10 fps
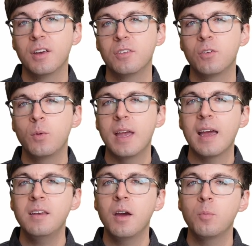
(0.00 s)
So we
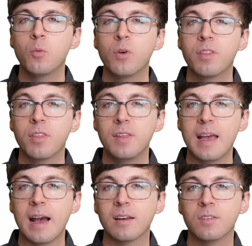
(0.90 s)
end up with
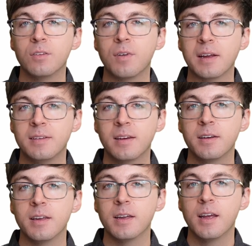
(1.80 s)
the additive
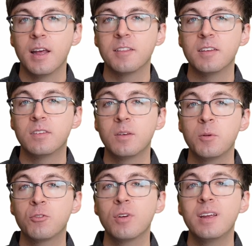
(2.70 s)
identity, the
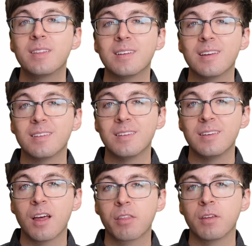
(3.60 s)
symmetry that does
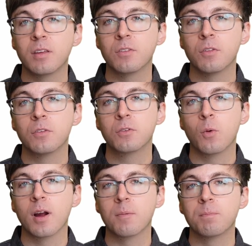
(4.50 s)
nothing to the
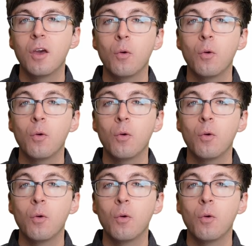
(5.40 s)
square.